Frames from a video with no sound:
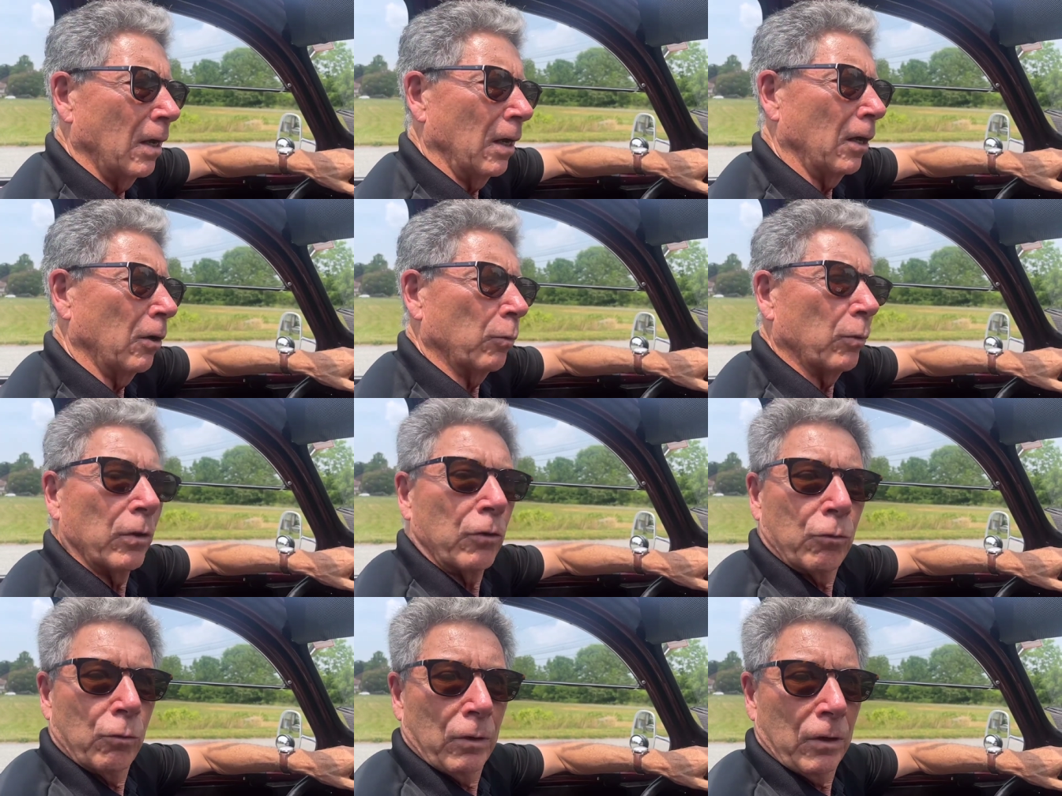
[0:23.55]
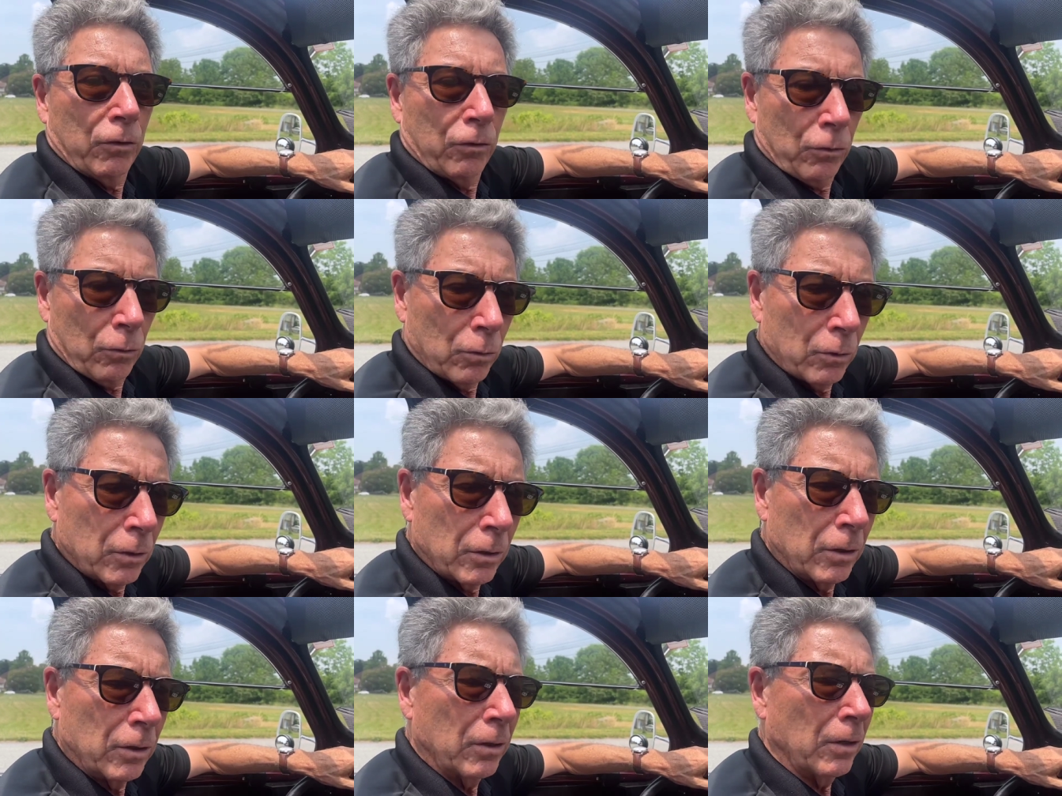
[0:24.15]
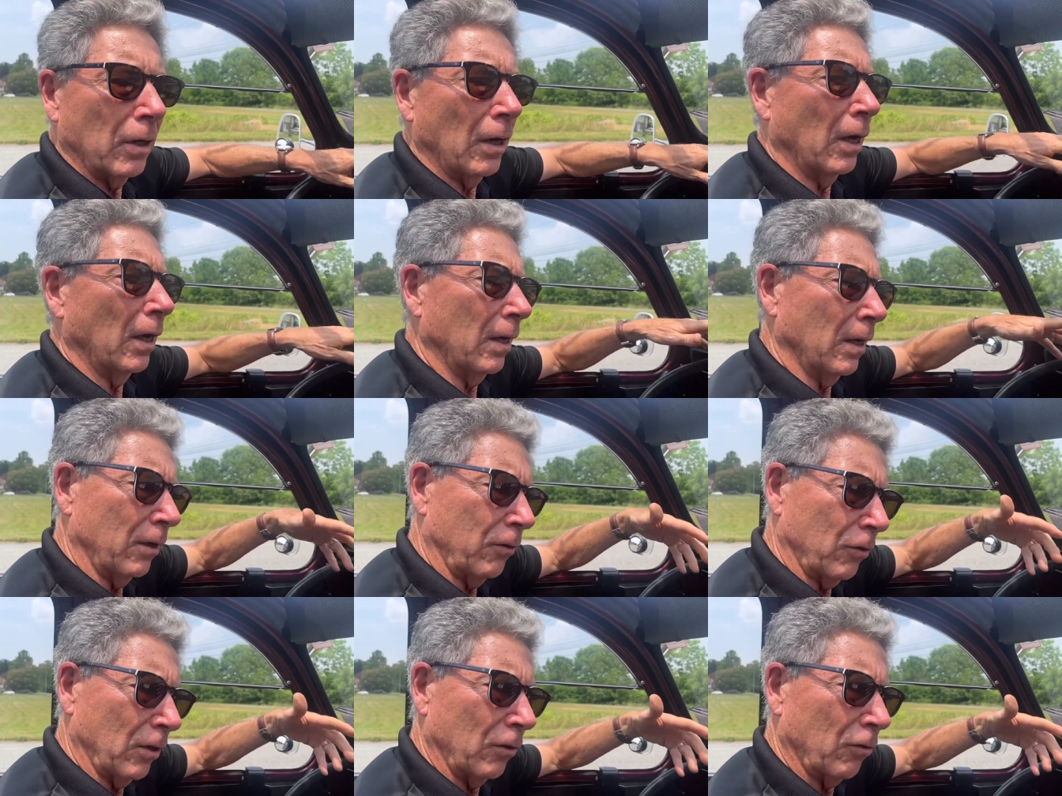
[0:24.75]
It was restored, uh,
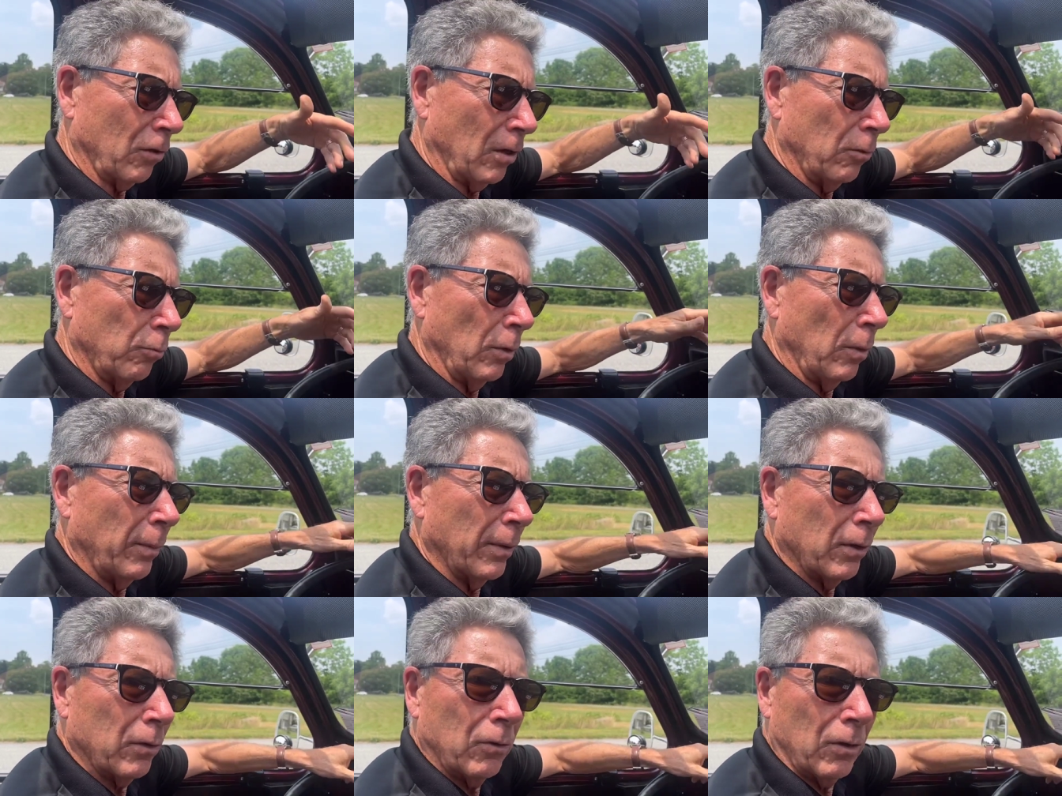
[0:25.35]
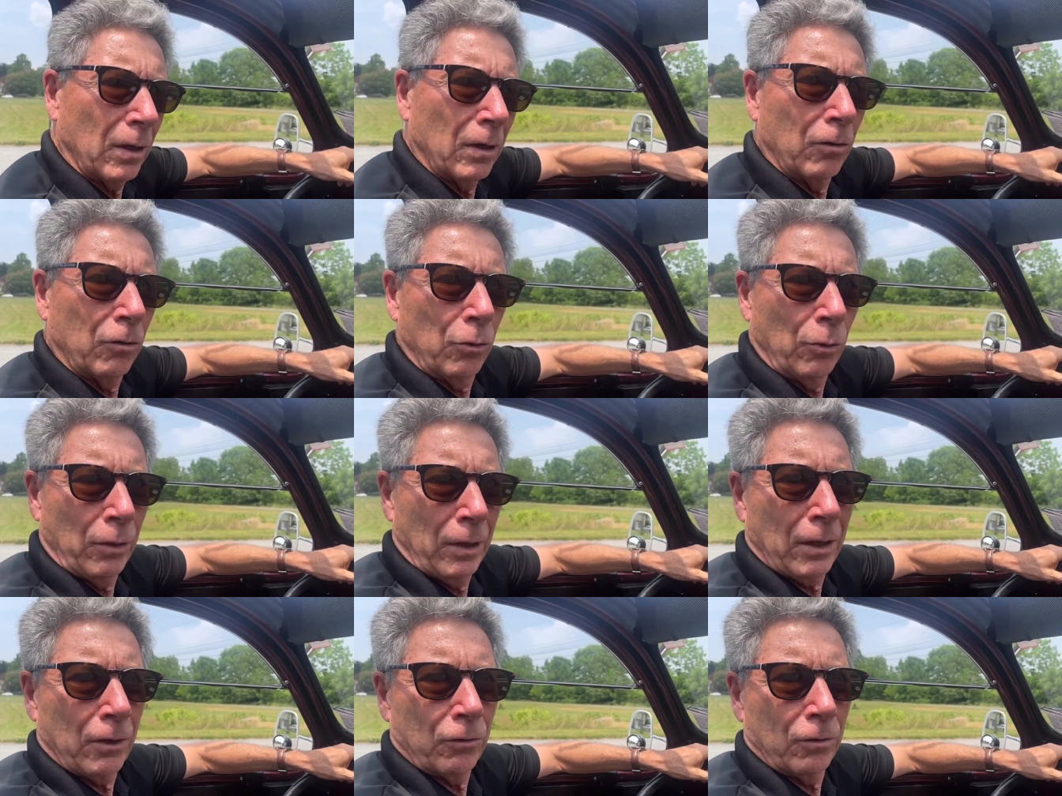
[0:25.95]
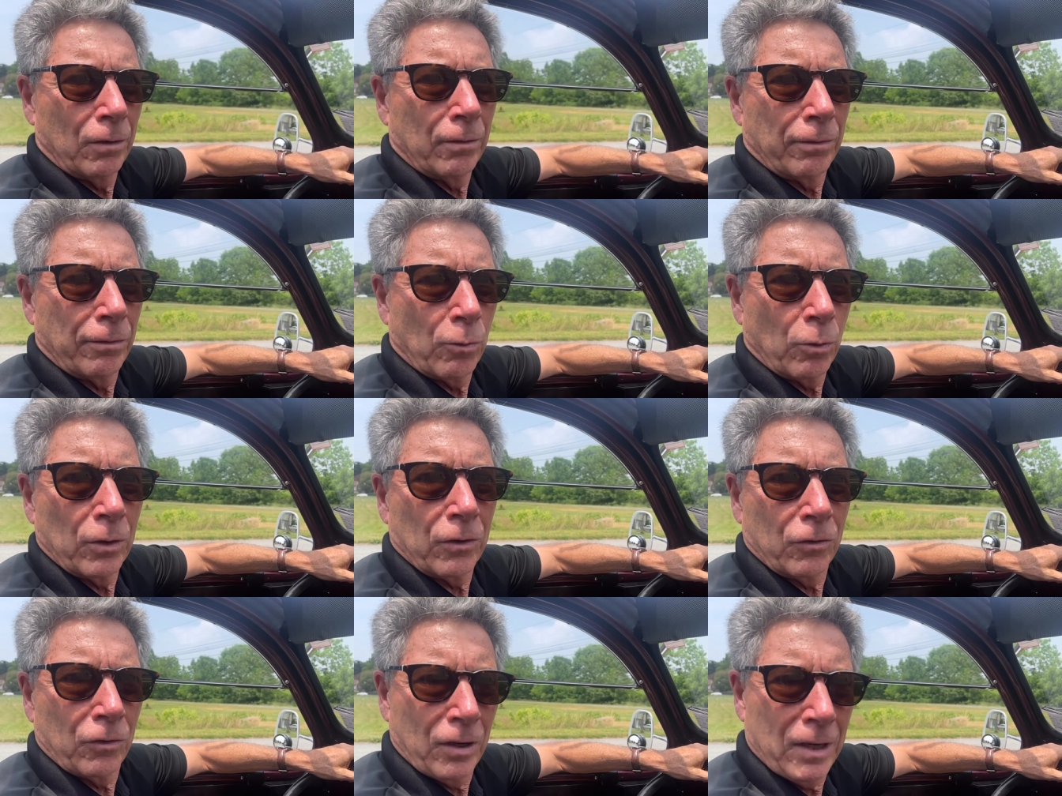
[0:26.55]
essentially rebuilt in
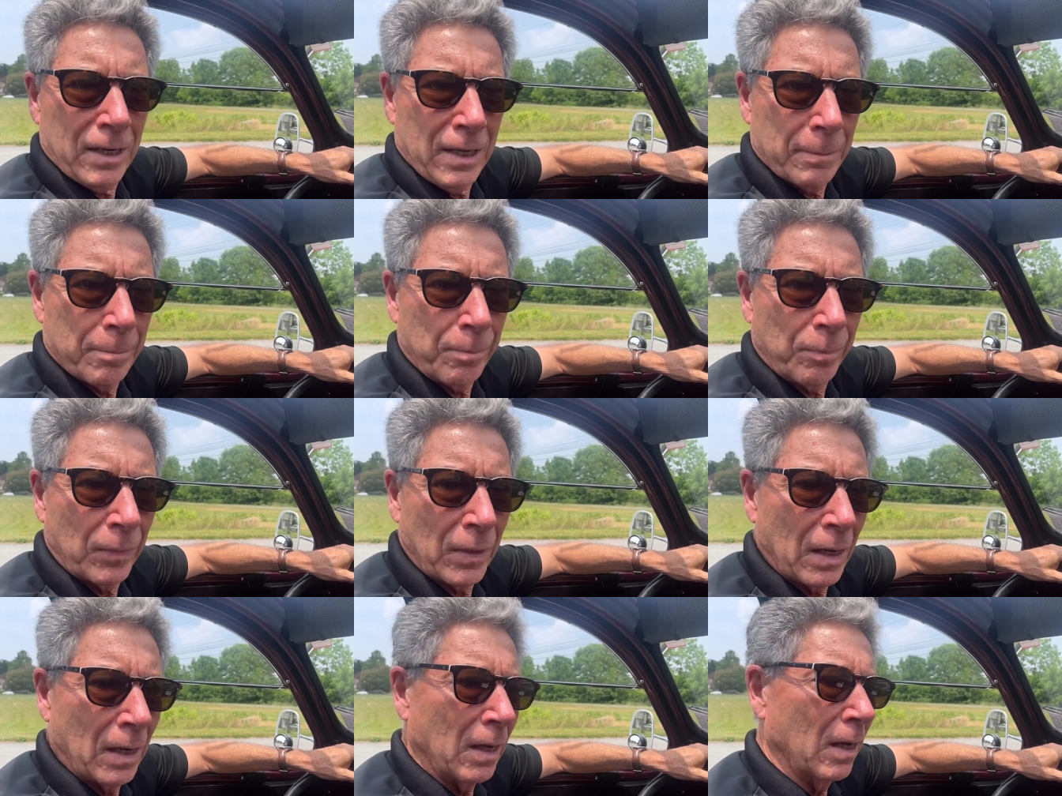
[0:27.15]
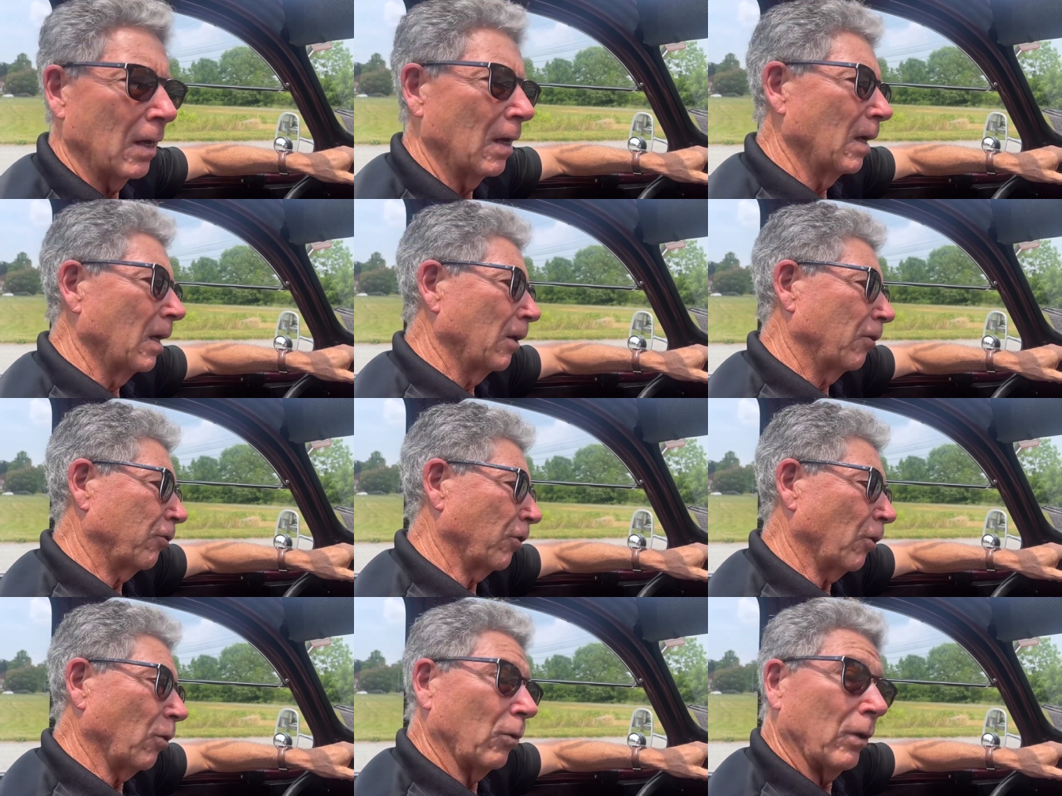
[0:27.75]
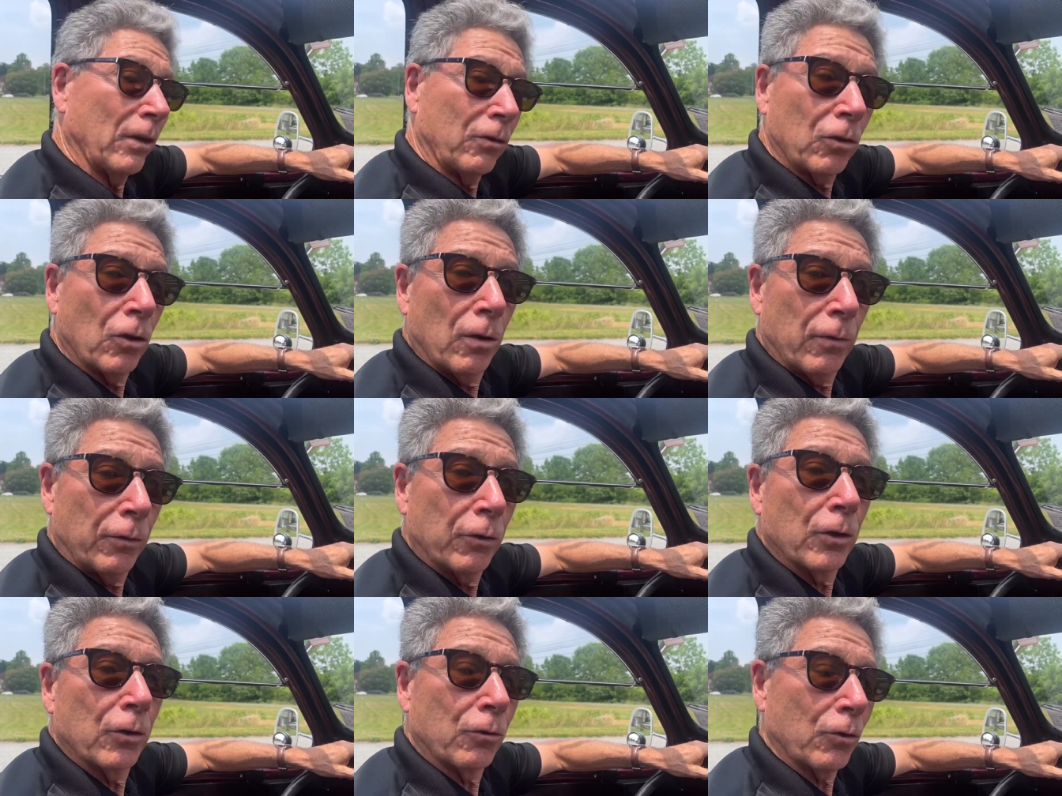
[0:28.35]
2014. So let's
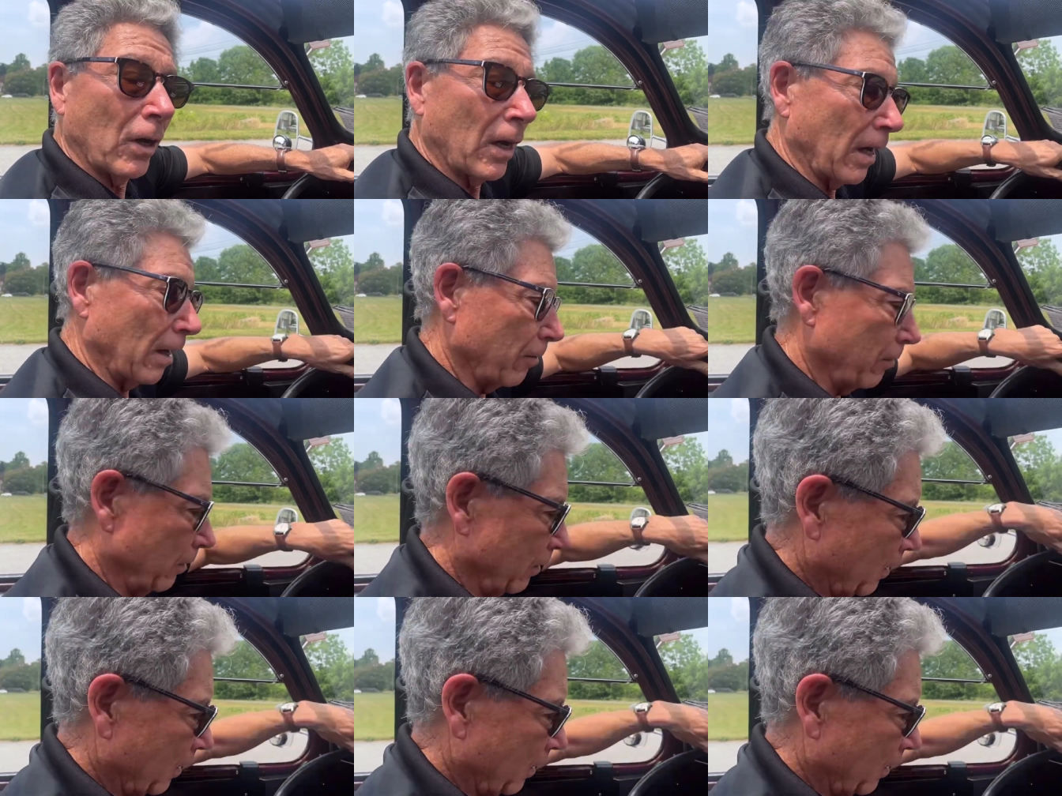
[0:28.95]
go for a drive.